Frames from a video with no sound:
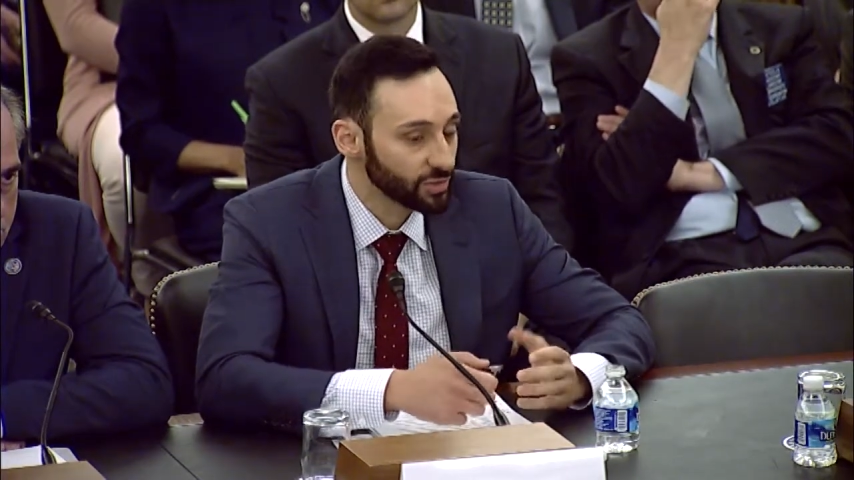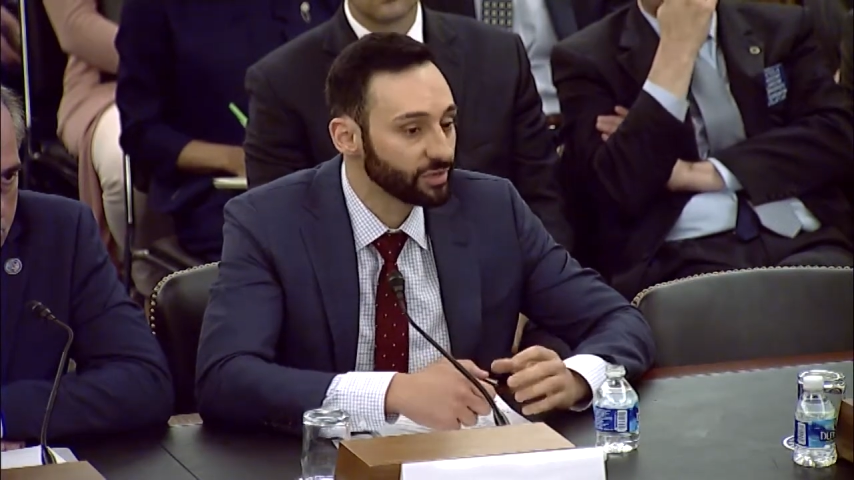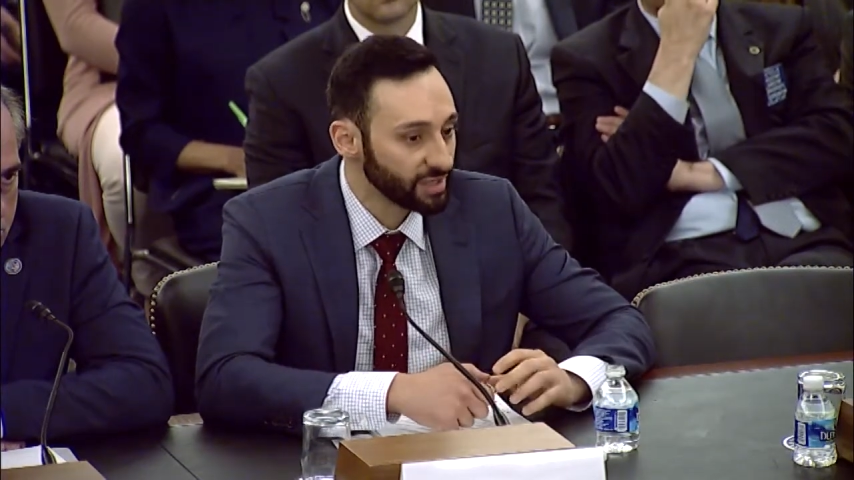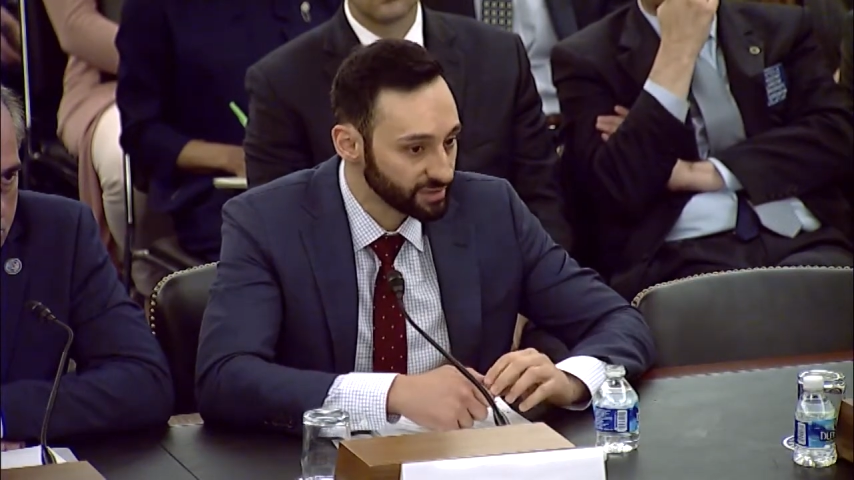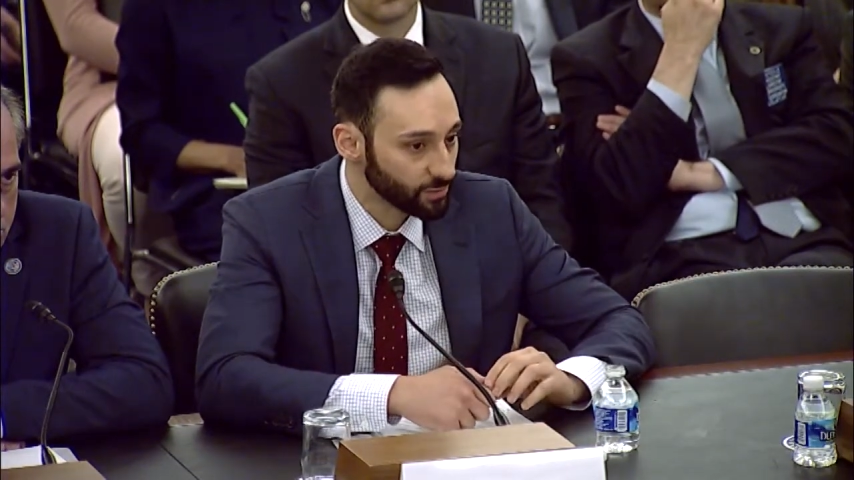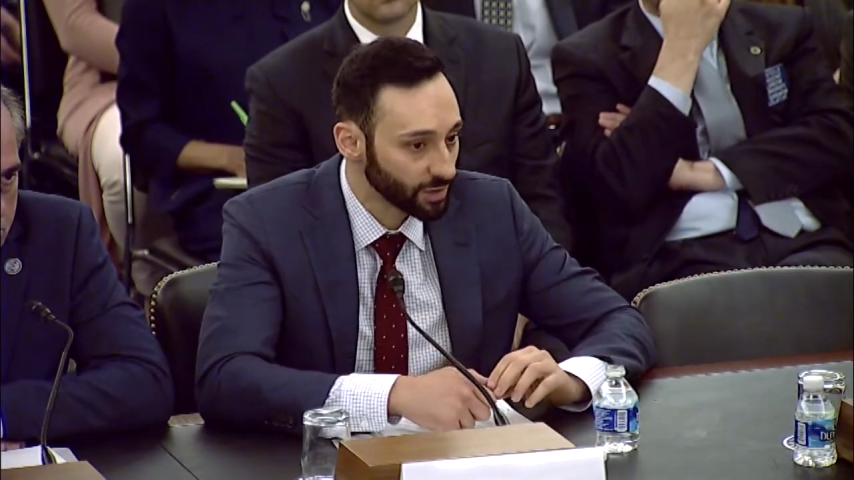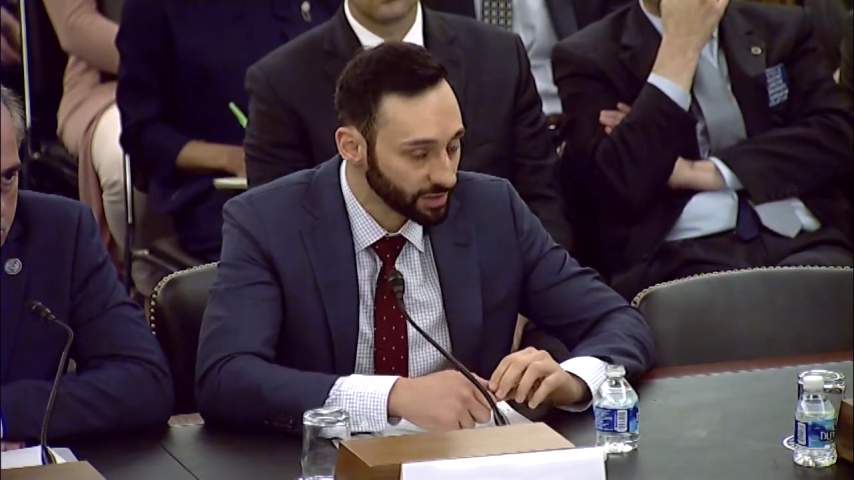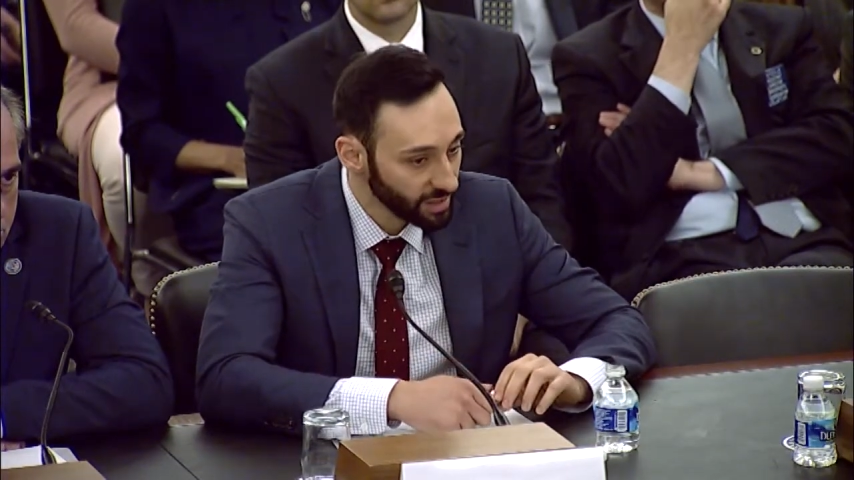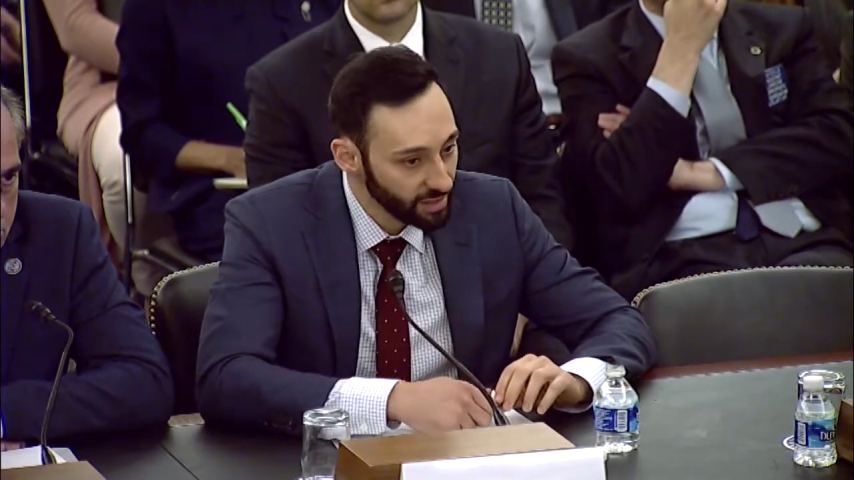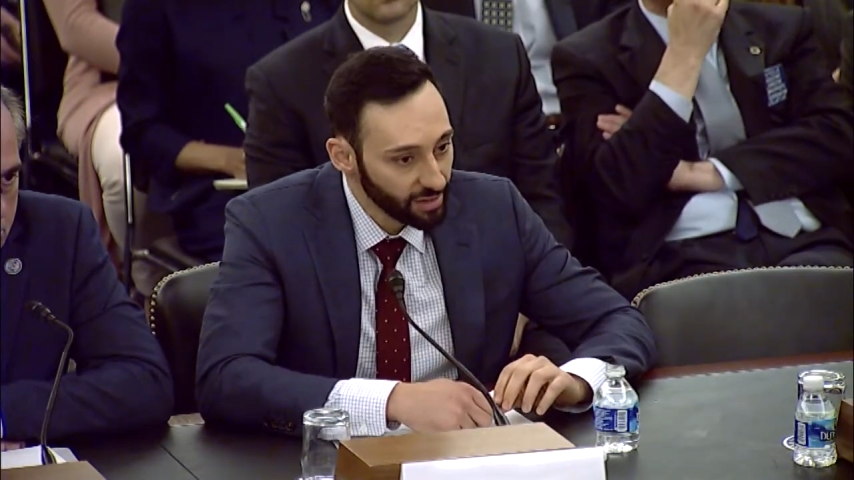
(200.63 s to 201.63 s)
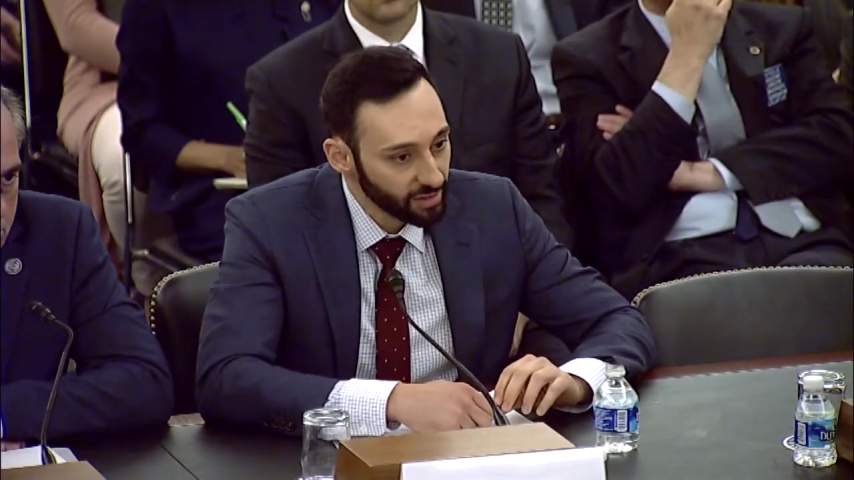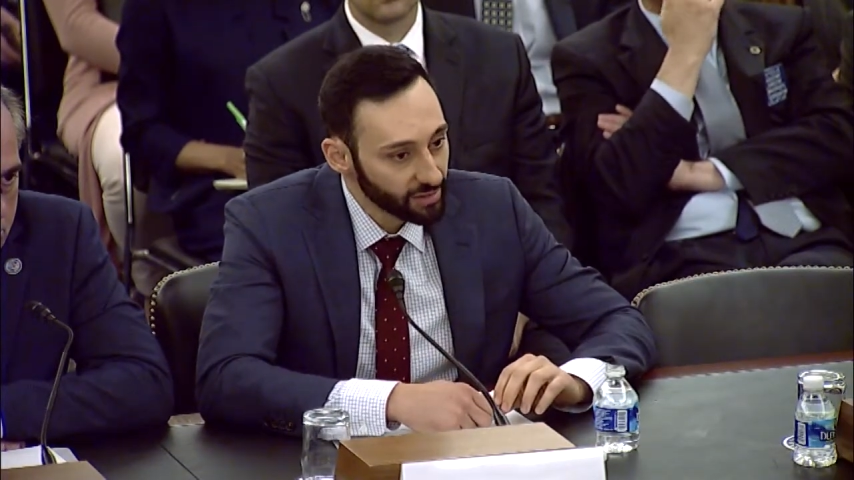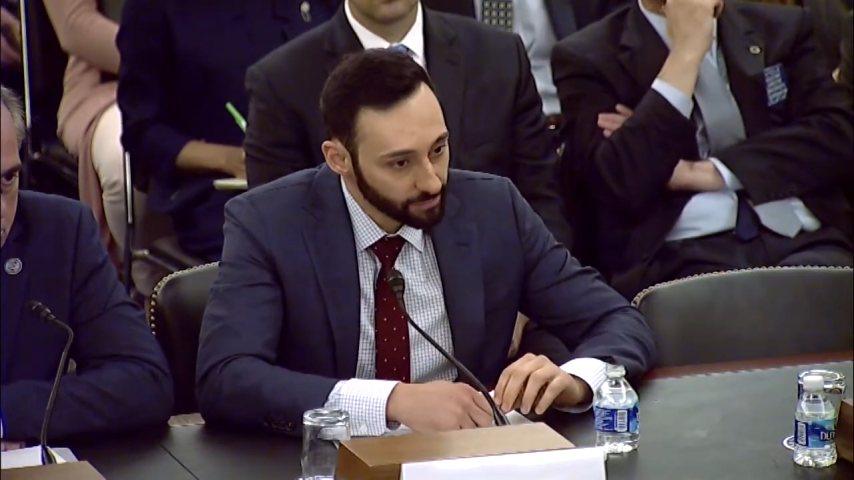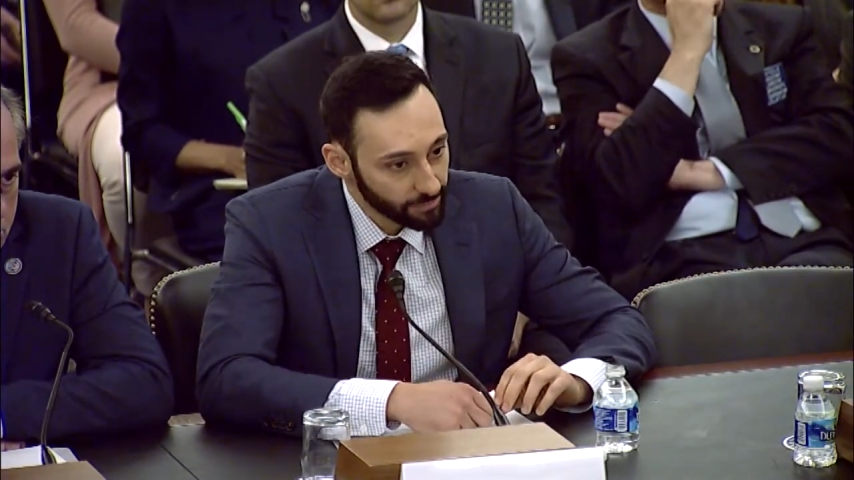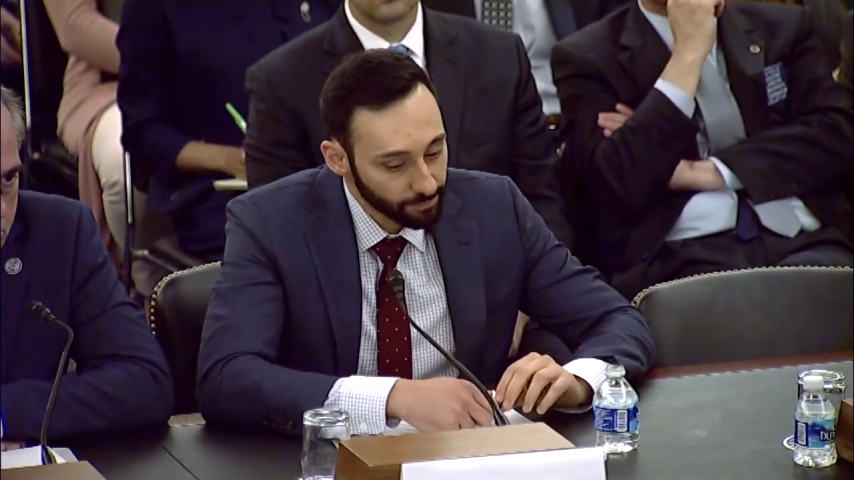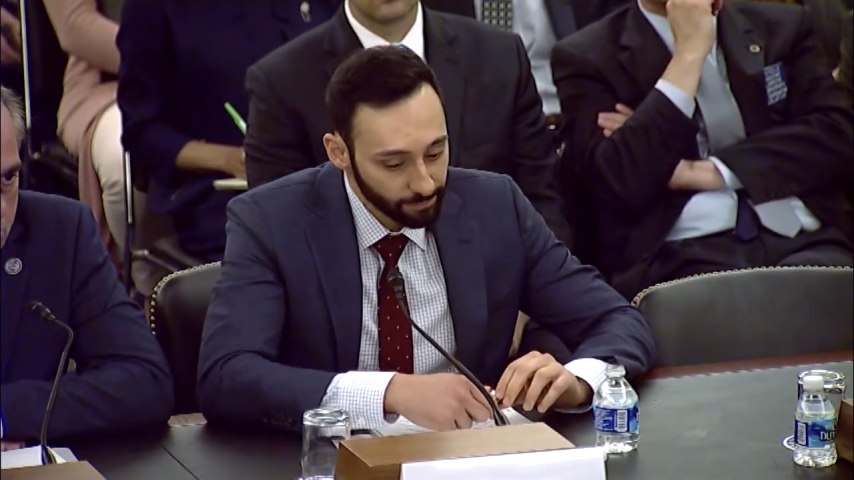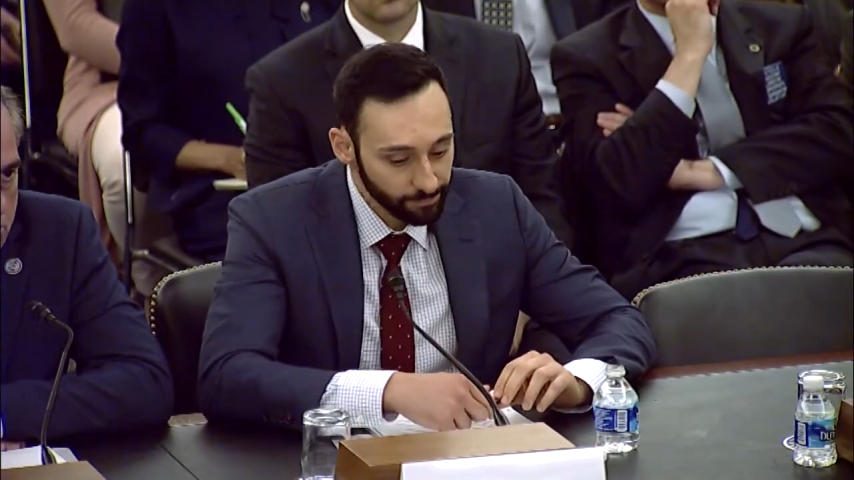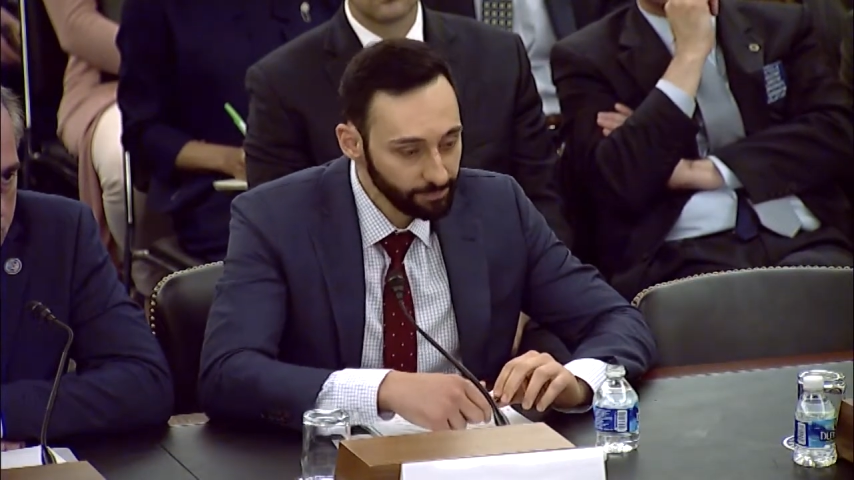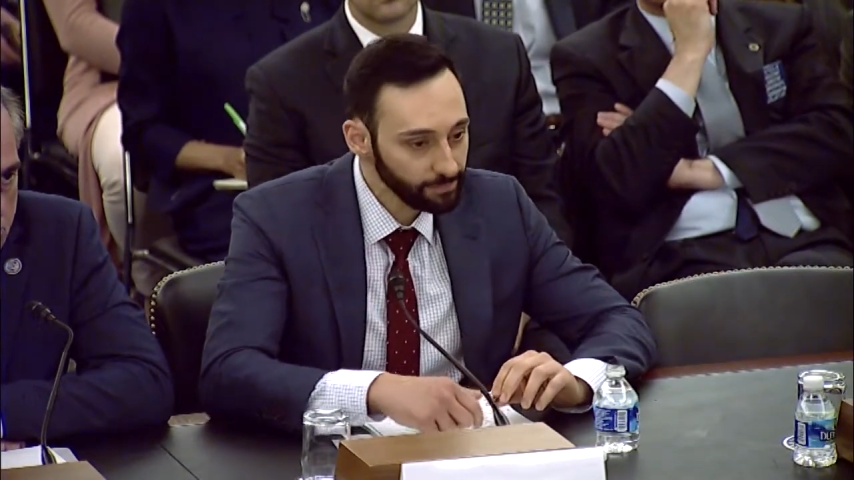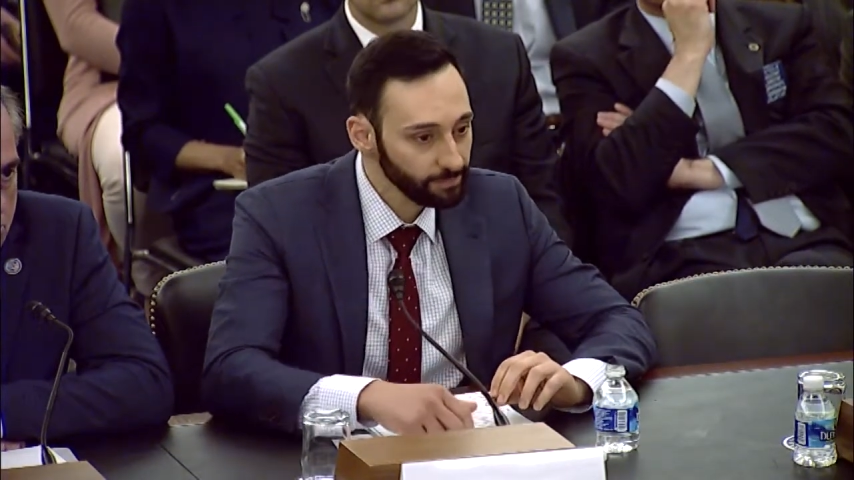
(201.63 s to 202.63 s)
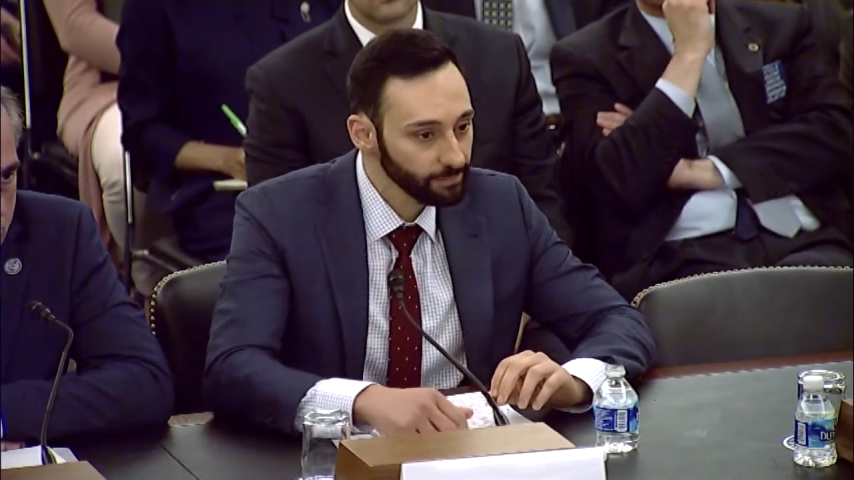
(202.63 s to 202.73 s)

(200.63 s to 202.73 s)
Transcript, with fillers: or it doesn't work. Well, here, here's